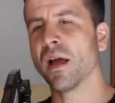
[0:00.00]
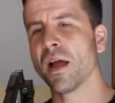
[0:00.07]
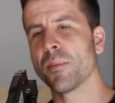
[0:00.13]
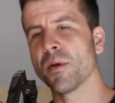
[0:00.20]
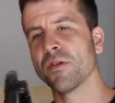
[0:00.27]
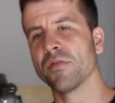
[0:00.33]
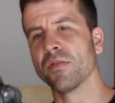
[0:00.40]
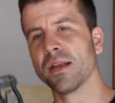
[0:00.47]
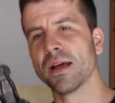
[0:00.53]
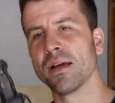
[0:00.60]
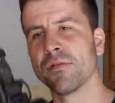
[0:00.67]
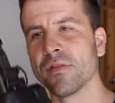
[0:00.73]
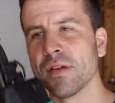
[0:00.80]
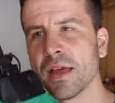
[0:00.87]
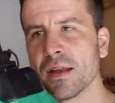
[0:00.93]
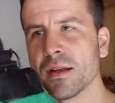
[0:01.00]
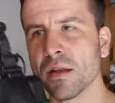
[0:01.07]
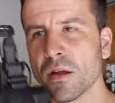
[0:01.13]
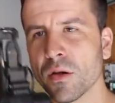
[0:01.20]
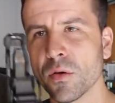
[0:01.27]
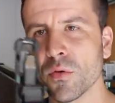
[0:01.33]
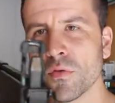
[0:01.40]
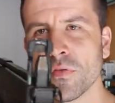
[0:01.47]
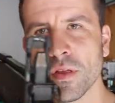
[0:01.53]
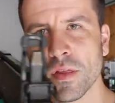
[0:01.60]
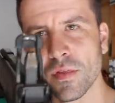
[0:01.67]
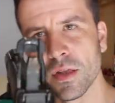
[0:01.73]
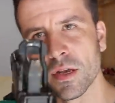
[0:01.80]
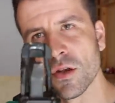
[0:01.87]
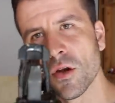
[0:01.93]
I both love and loathe
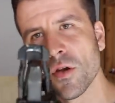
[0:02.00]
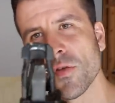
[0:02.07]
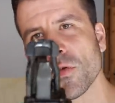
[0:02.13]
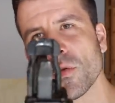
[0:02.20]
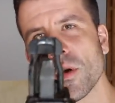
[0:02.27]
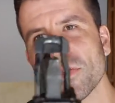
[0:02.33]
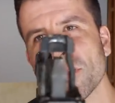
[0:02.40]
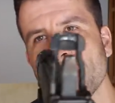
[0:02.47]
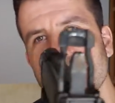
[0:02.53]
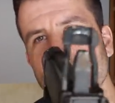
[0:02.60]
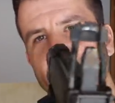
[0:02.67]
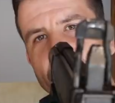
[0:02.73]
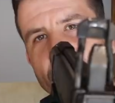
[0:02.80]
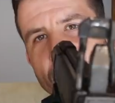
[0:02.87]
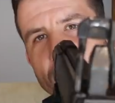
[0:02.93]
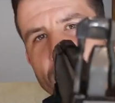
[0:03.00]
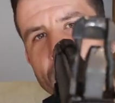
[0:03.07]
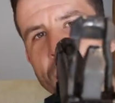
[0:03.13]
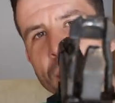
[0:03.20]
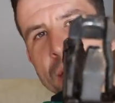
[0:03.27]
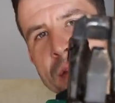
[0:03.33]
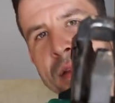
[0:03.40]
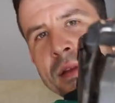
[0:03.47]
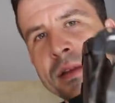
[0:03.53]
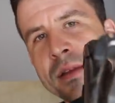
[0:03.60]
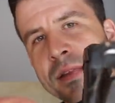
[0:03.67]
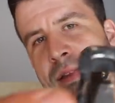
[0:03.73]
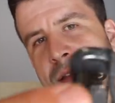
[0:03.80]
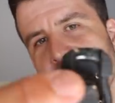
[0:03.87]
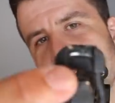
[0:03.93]
the nozzle on this thing though.
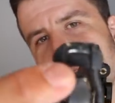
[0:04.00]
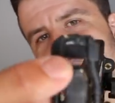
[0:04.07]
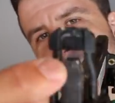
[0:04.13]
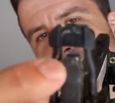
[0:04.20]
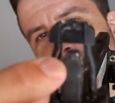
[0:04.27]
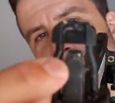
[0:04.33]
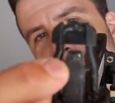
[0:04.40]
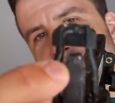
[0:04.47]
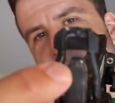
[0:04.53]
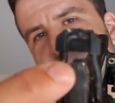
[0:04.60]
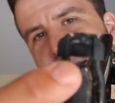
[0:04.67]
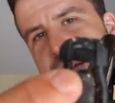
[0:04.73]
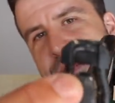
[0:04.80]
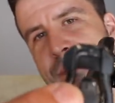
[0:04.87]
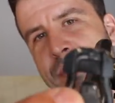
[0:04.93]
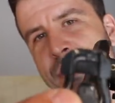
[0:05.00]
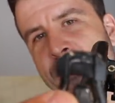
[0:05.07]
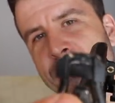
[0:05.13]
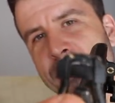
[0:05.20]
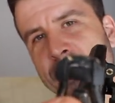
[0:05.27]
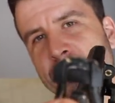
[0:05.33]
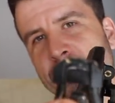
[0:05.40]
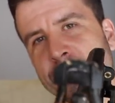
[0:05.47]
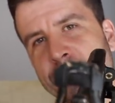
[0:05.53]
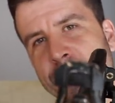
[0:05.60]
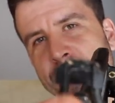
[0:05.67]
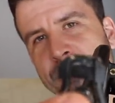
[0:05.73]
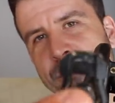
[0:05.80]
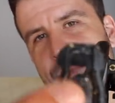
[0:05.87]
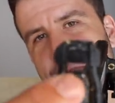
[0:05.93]
See that? It's very good
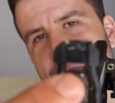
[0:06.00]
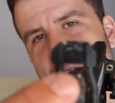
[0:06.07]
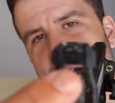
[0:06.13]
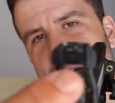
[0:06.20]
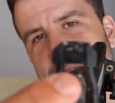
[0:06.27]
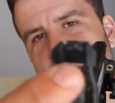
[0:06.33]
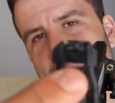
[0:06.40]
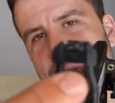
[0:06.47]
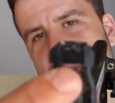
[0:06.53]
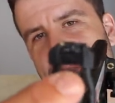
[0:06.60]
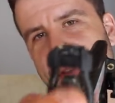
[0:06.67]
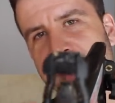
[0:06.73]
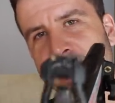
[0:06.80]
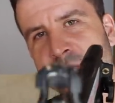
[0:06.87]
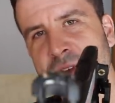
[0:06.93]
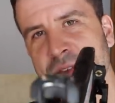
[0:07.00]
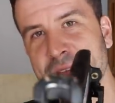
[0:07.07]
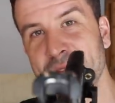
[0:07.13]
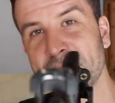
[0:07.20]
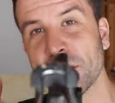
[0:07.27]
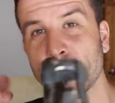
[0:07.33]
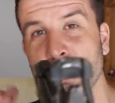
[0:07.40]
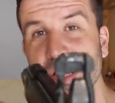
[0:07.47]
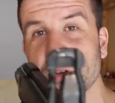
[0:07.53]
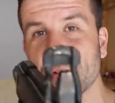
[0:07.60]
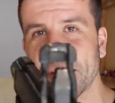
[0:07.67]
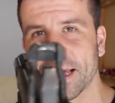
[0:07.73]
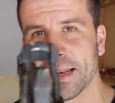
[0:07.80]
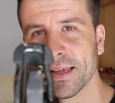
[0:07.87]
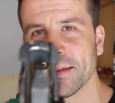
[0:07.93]
for firing nails and seeing exactly where you're
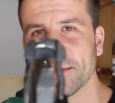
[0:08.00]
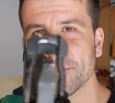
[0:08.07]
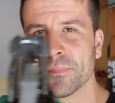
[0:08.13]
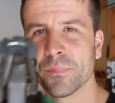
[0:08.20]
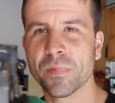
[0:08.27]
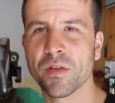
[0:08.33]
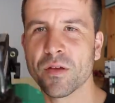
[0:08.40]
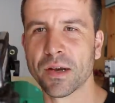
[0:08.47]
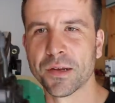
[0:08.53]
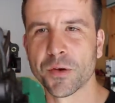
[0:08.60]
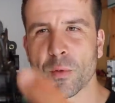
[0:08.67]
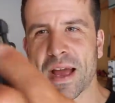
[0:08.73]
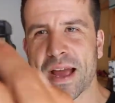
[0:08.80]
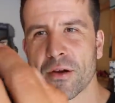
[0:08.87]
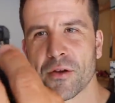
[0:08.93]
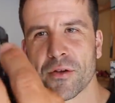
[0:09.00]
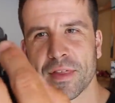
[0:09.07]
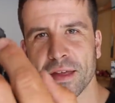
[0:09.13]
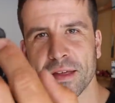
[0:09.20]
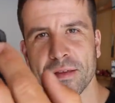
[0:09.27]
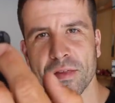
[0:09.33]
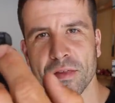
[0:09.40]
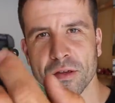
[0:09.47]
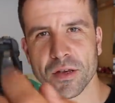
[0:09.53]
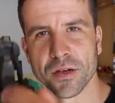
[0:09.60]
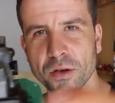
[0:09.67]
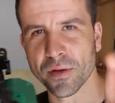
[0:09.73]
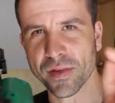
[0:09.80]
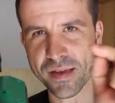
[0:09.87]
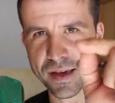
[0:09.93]
nailing. It's got a little arrow there, so you
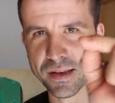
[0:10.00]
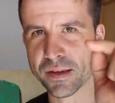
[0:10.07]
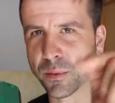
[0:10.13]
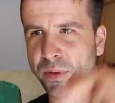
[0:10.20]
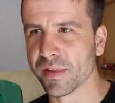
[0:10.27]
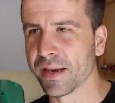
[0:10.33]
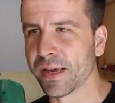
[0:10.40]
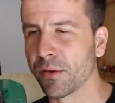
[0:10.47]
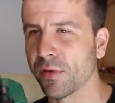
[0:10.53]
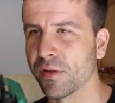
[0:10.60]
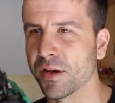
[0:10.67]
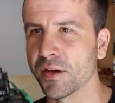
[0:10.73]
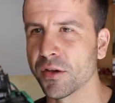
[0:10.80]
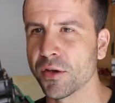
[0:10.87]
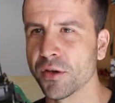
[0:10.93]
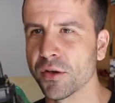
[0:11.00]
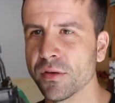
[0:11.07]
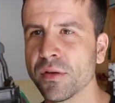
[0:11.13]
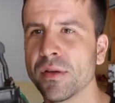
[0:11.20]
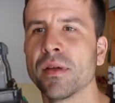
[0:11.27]
know exactly where the nail's gonna go.